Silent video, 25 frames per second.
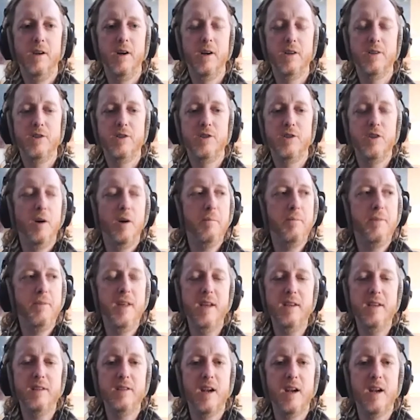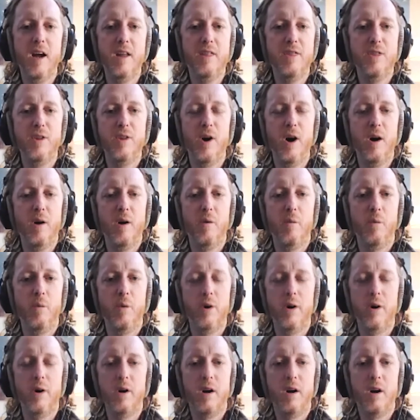Because right. some things that I thought
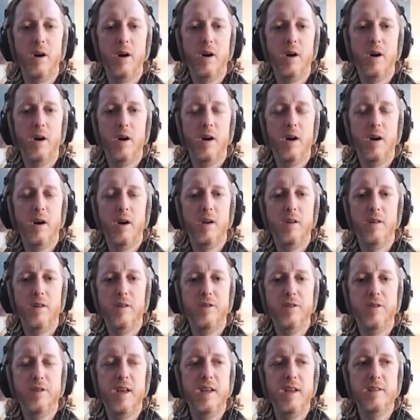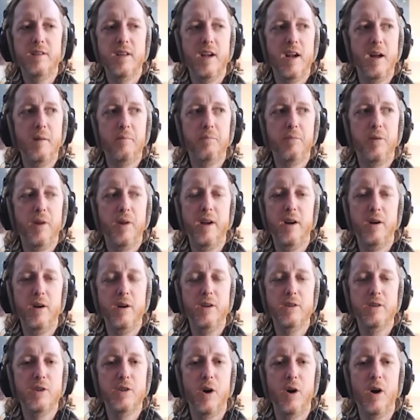were things that I played
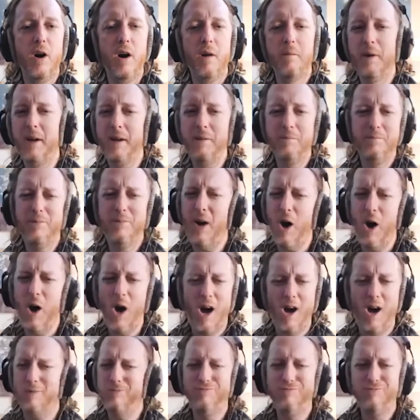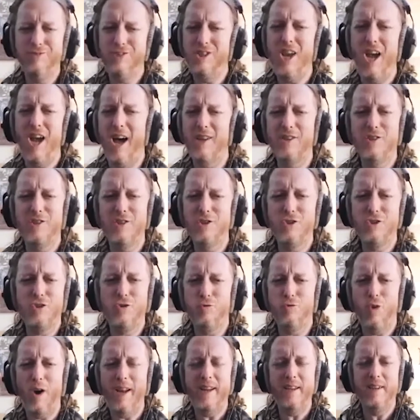on guitar, I'm like, ah, oh, yeah, this
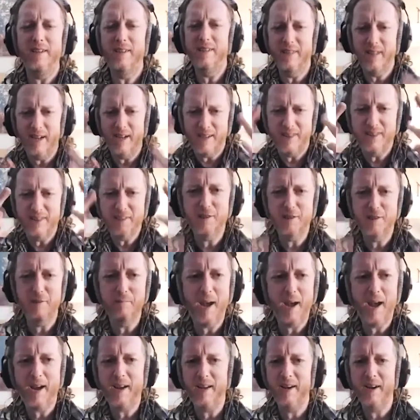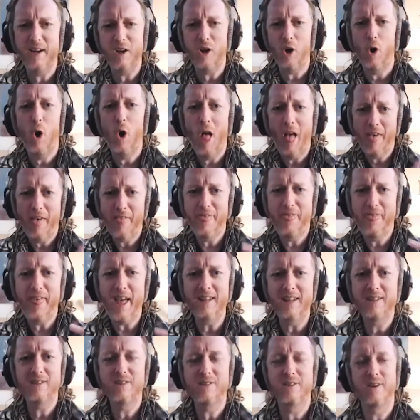is great. And then I listen back and I go,
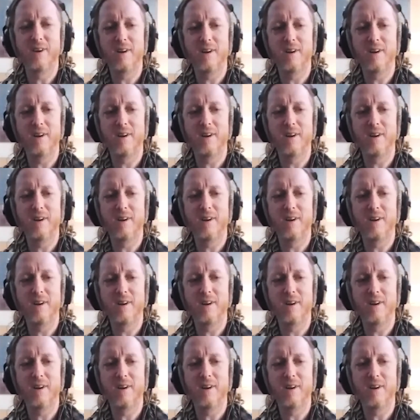that